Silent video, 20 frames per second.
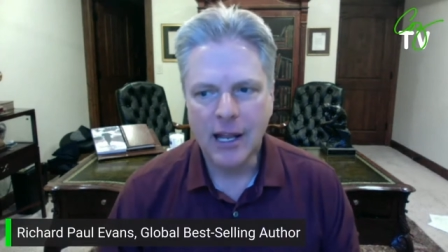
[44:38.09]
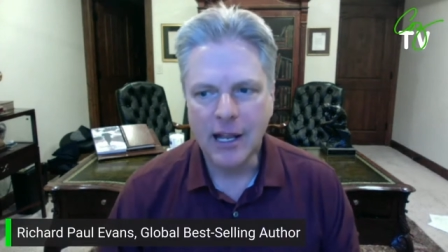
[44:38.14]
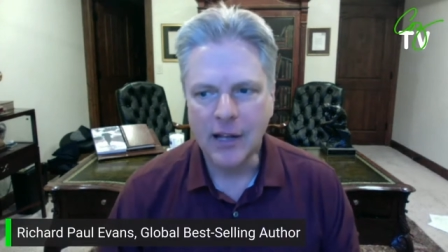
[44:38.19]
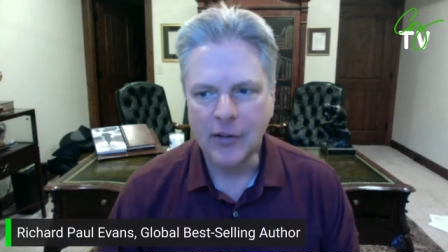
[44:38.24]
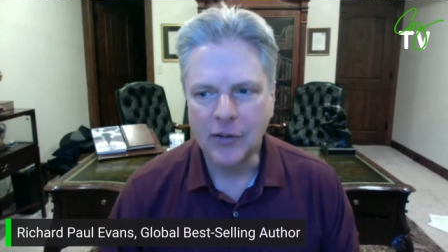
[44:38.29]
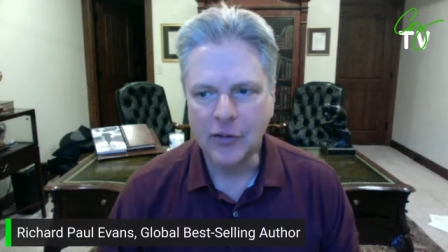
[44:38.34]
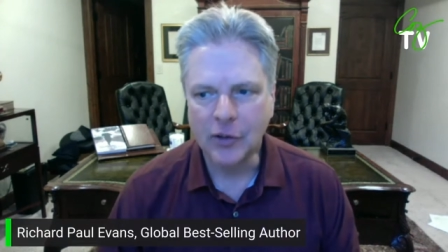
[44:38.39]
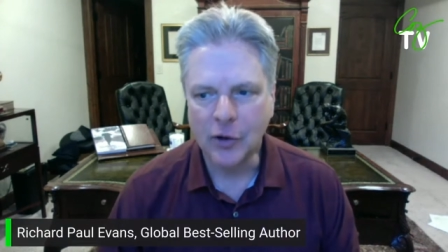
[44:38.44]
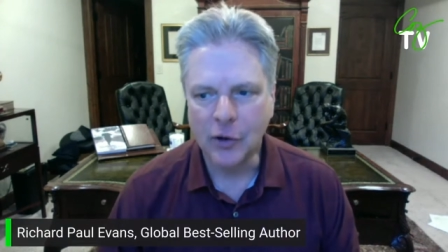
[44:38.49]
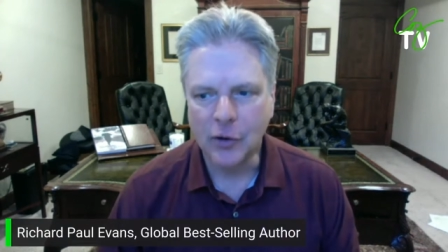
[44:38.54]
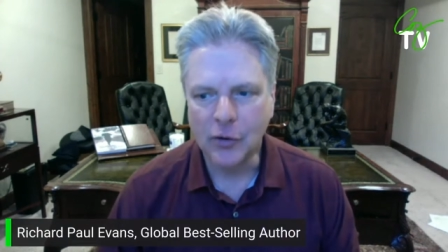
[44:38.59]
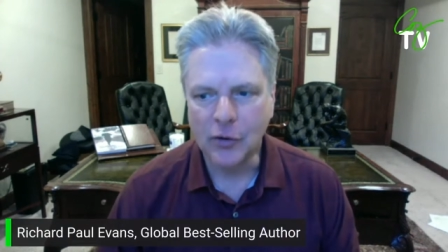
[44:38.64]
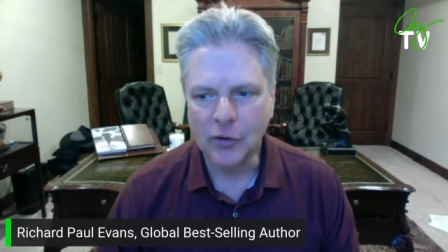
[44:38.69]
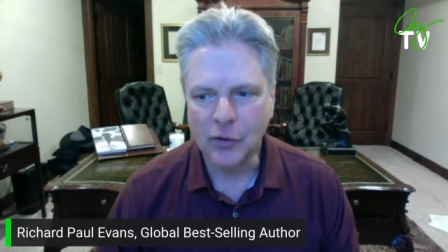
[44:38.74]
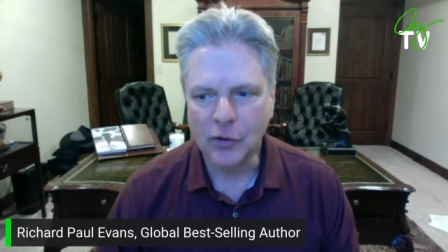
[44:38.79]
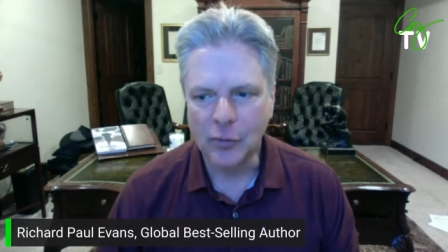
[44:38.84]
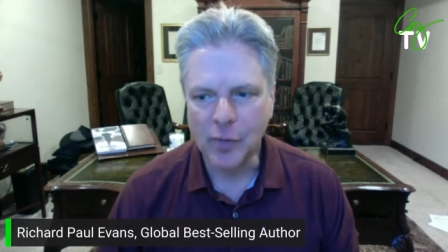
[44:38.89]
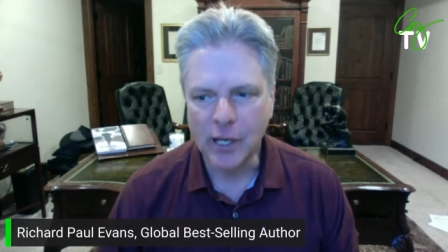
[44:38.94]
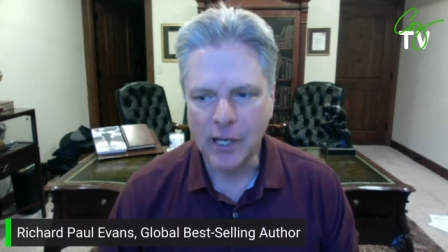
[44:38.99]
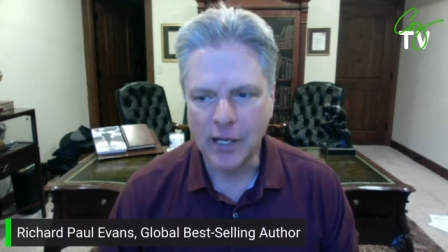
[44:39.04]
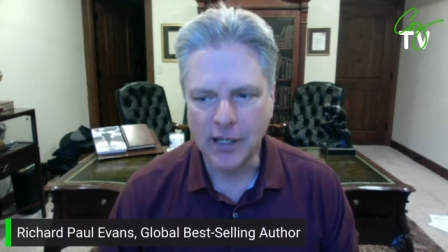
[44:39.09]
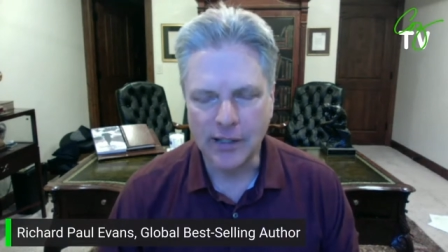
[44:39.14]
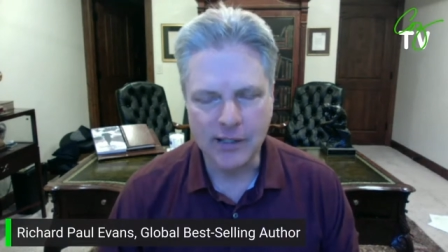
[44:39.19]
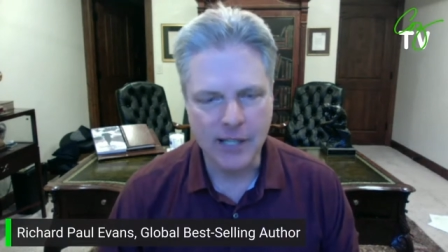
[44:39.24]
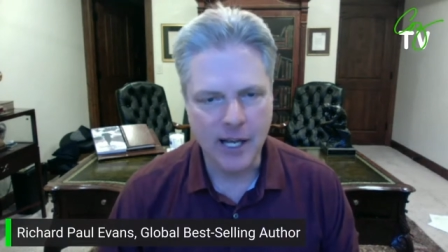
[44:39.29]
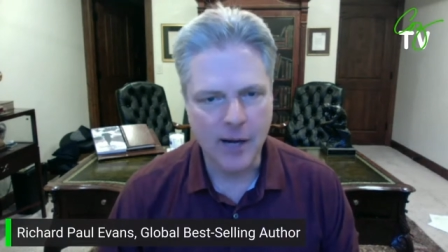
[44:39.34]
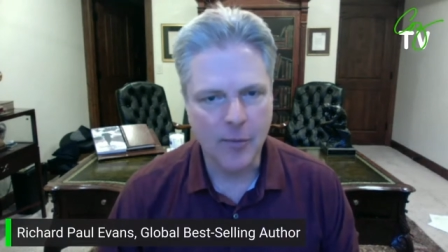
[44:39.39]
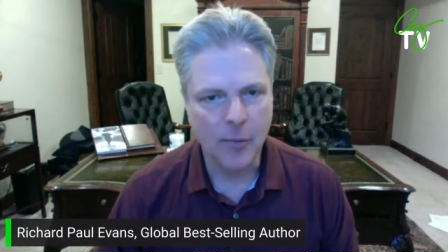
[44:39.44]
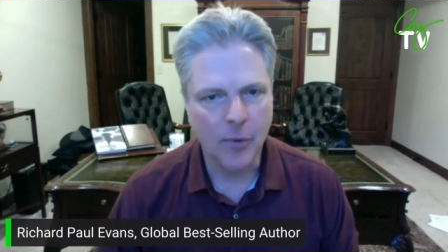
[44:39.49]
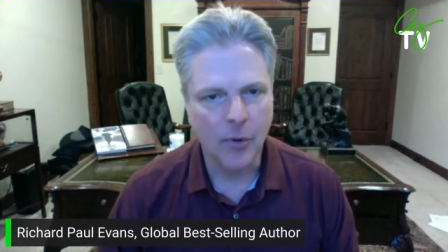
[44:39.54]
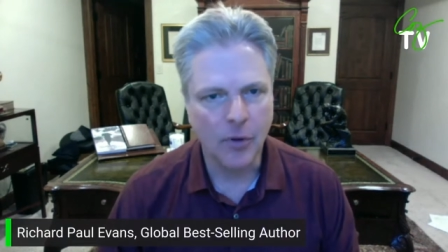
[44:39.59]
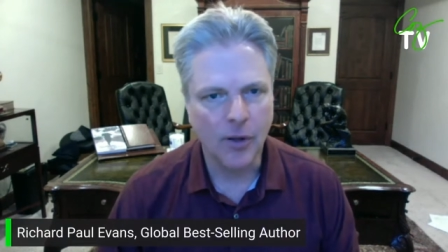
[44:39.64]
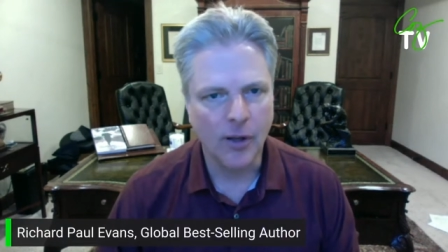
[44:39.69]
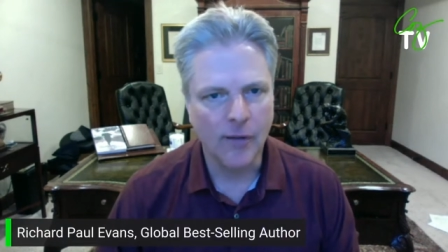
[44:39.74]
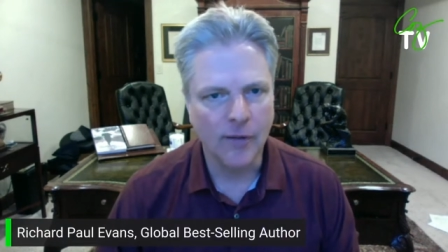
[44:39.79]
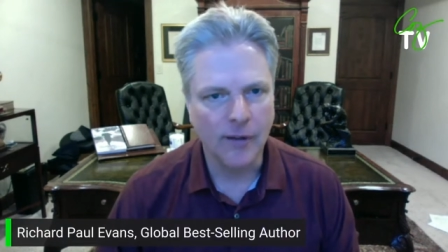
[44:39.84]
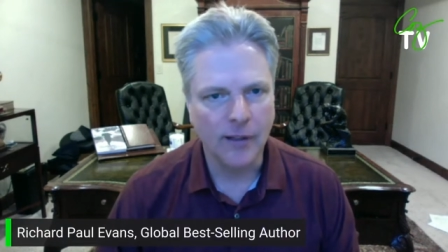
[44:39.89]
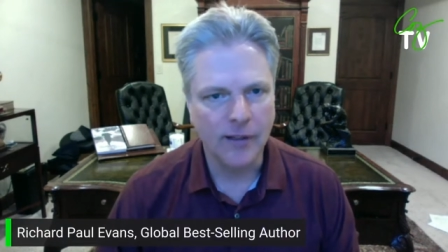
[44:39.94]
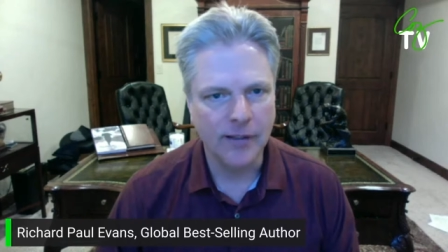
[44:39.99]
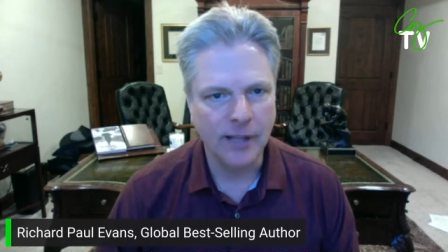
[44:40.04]
And so, to be an example
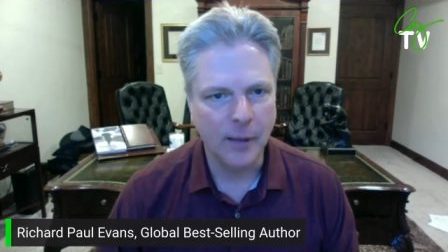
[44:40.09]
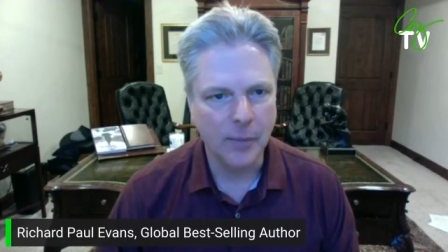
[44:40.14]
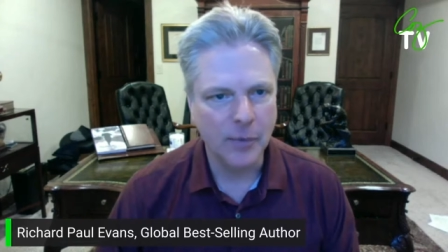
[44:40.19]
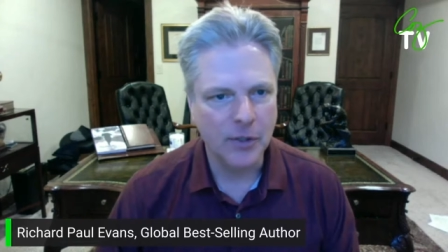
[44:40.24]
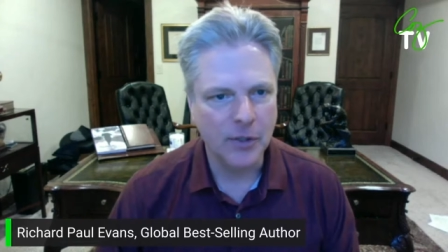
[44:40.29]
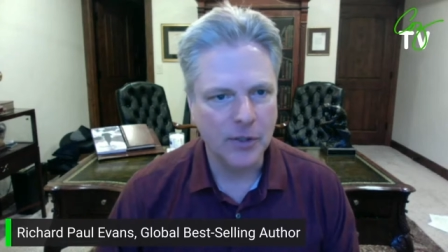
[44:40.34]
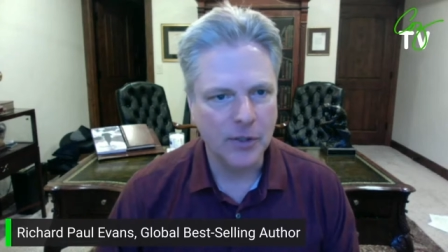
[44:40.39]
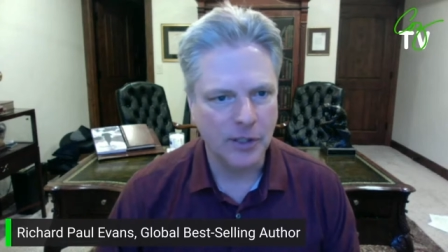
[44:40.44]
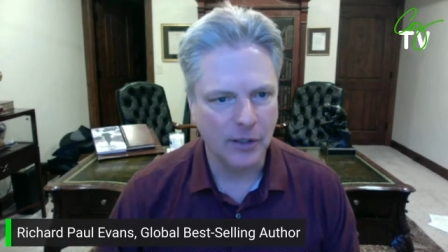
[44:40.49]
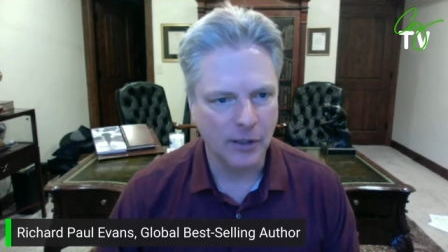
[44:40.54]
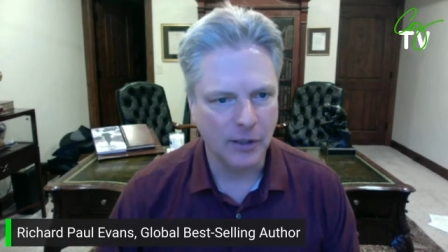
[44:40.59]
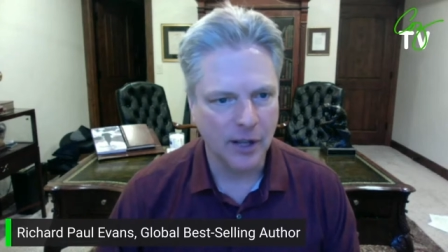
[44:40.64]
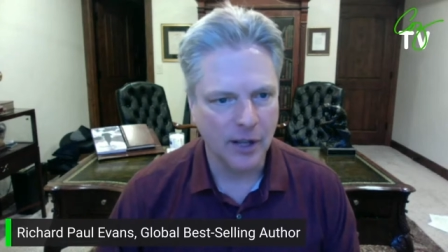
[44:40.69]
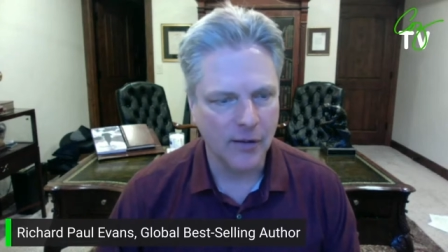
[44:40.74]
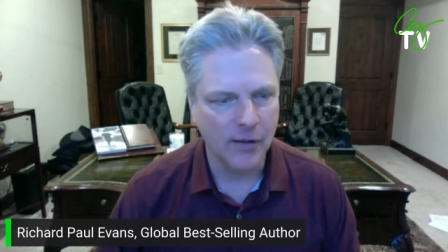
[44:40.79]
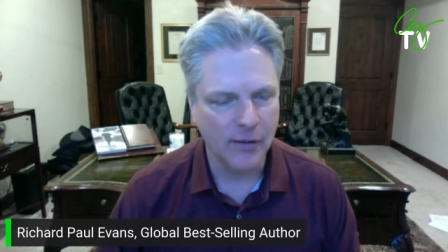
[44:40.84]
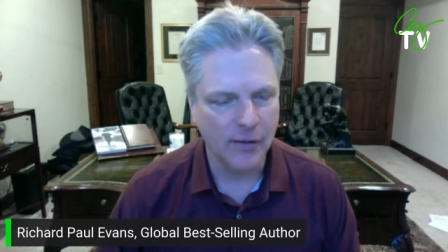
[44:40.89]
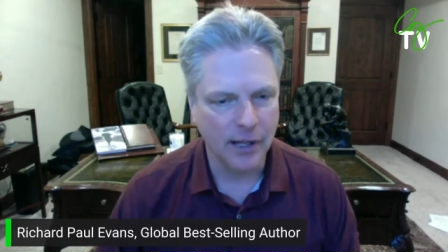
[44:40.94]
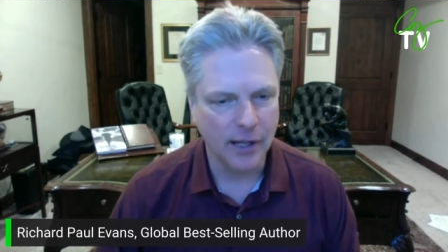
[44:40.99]
of acceptance and love,